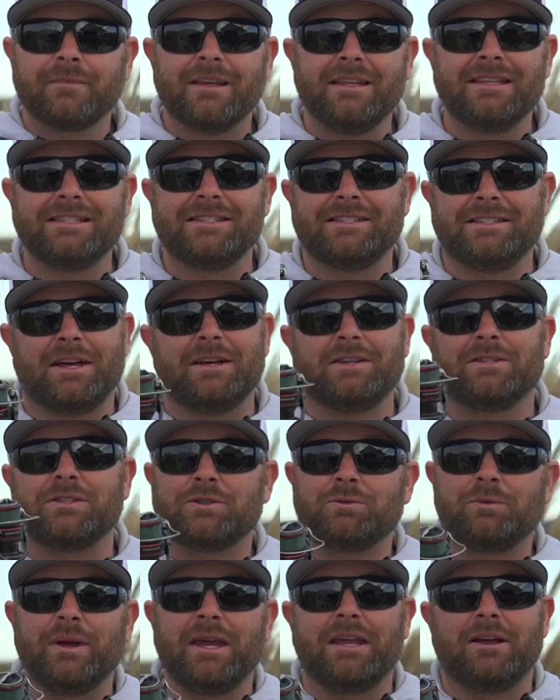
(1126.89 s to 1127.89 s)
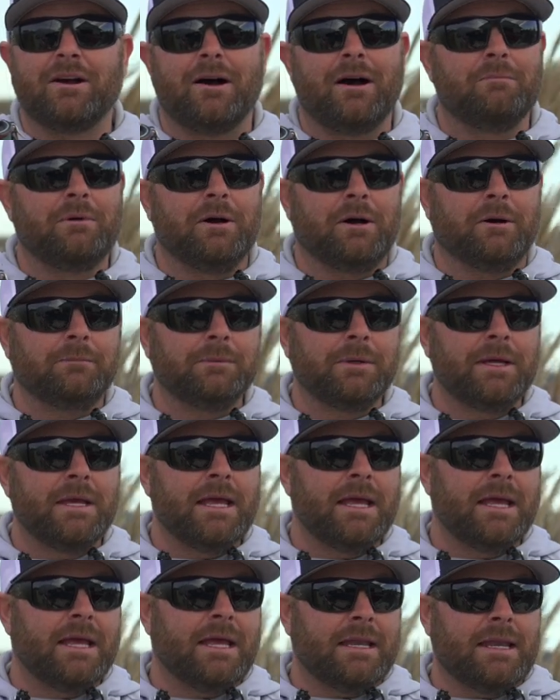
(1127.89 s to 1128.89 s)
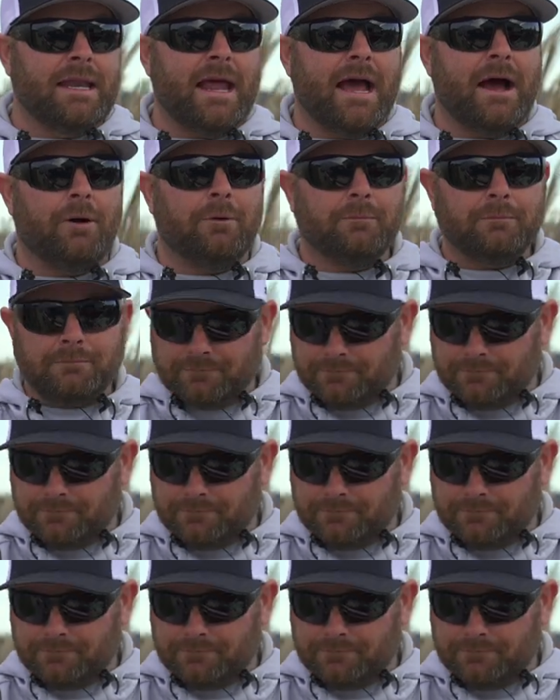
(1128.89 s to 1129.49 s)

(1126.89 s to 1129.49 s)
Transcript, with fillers: this is a sweet combo. Now,